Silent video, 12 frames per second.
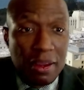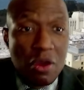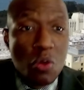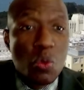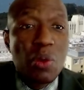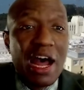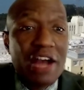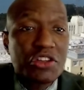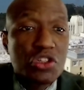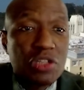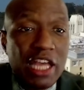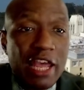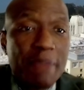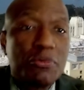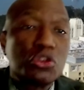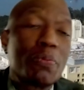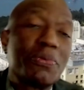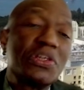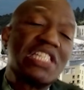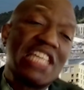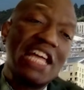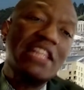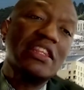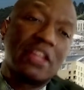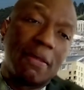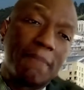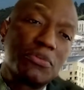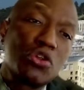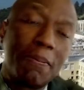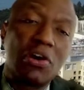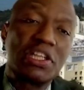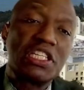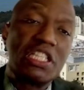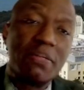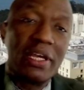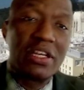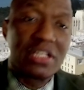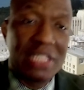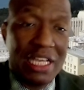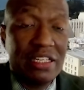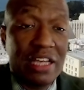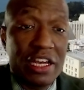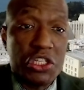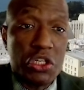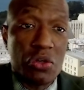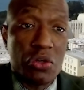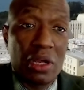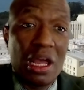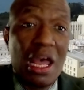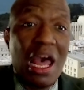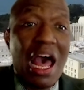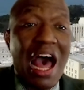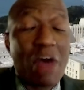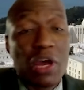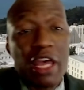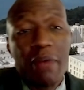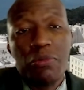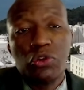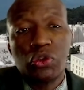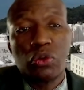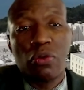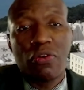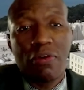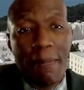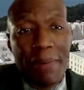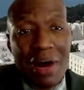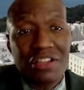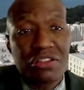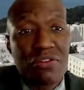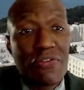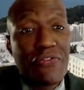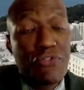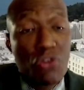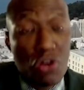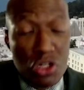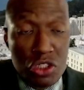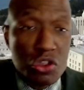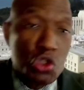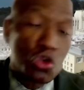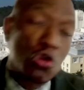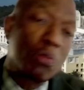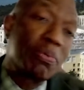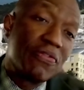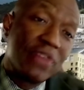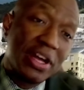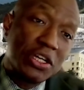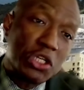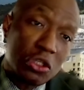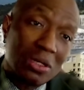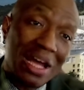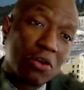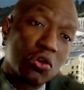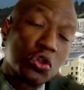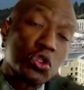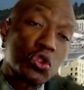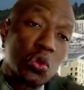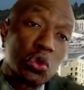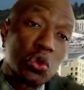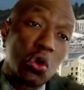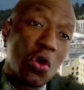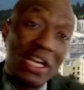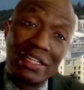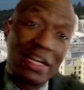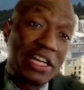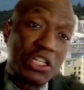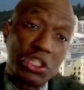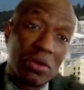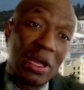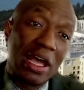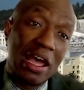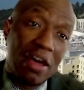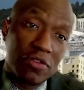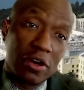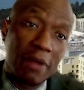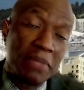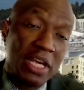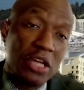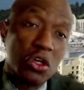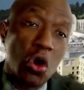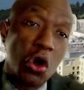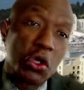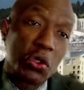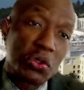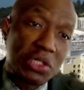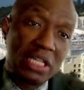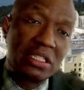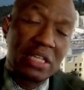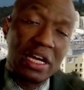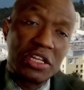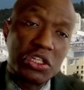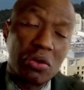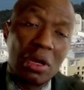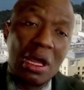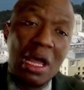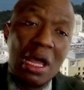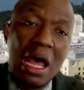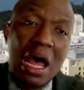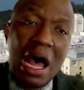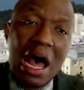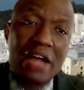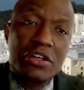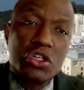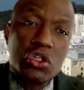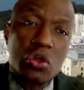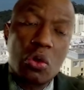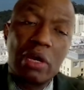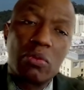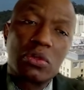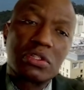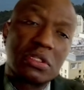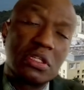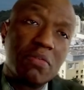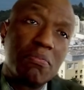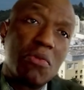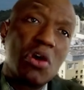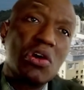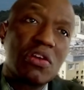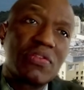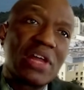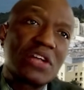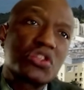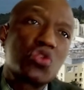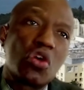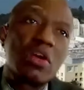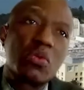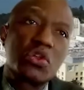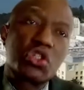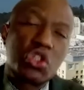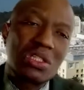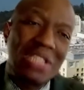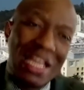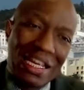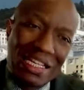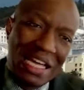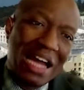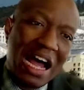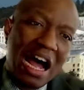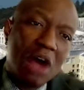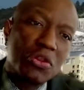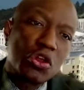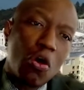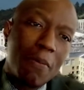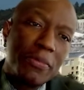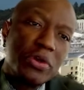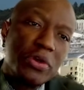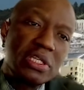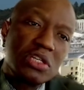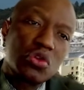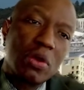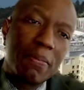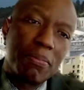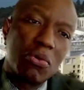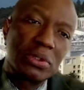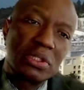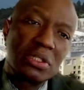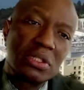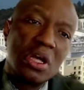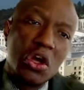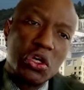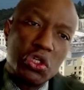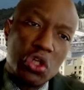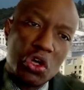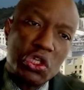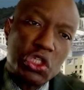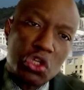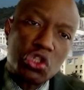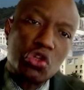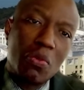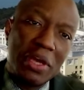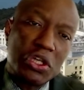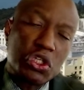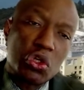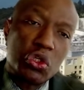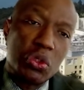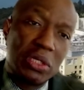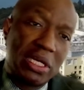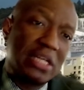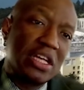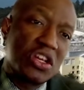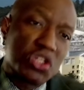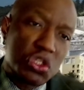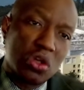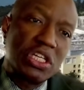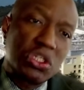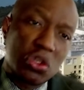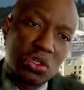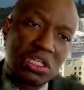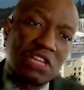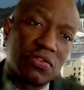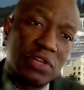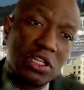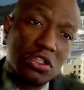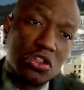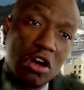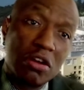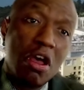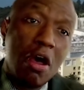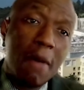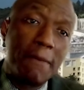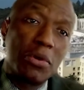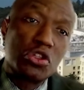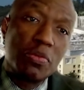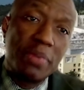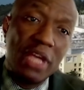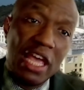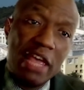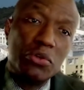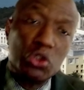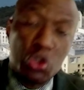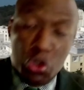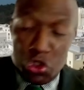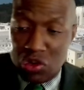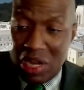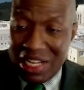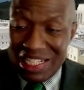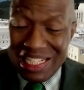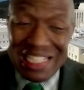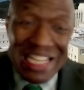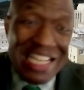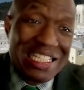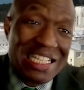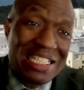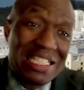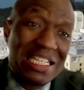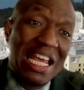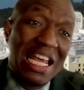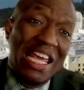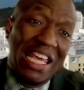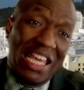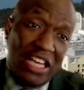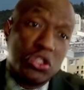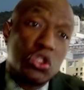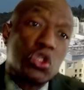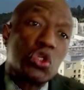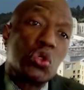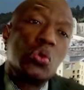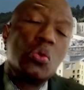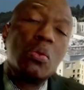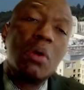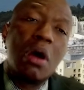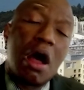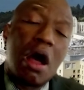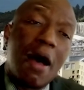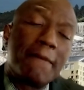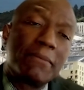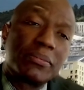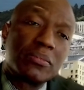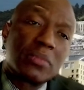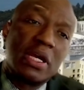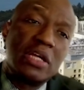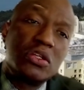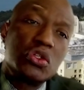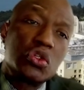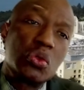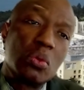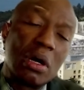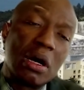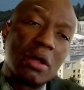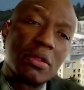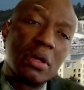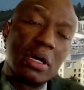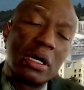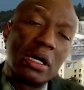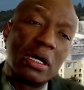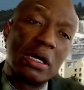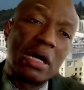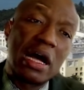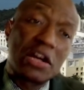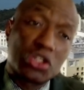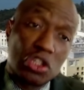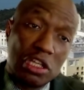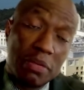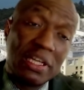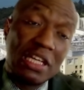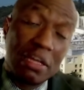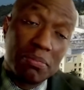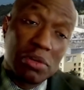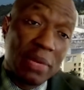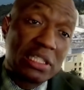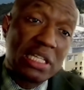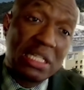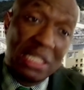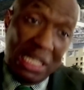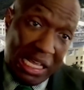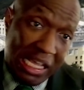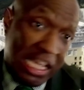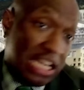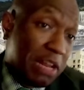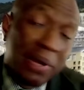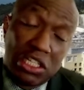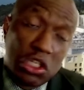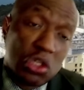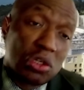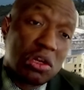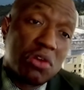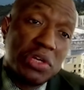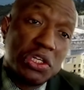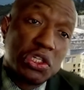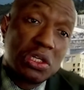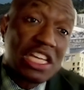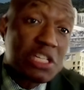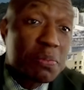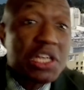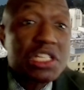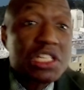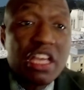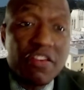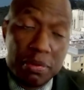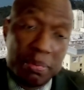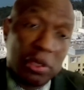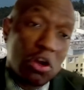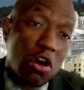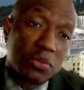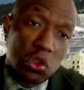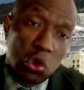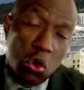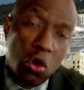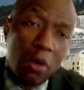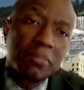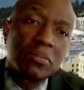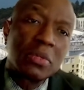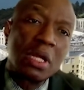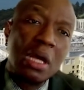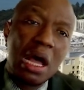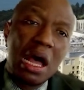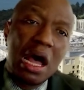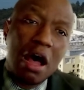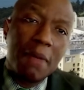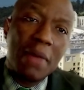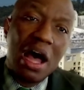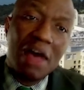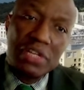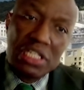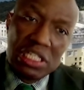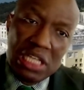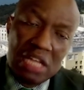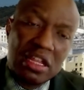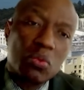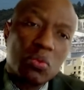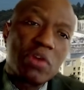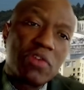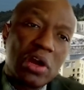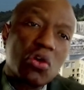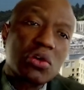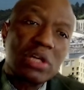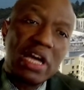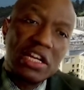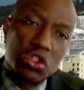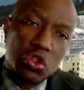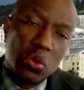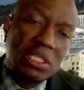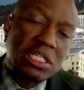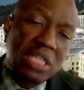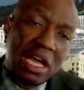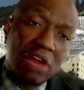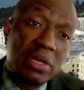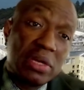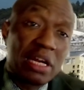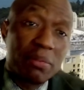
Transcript: we were actually able to present them to policymakers in Nigeria and were able to pass the first stroke prevention and control law in Nigeria ever, in Oyo State in Nigeria. And so it was the moral of that story was just, again, how the community is so important, not just to make sure you get a study successfully done, but to be able to translate it into actually being implemented in a particular region, especially if it becomes law. Having said that, we recognize doing SIREN and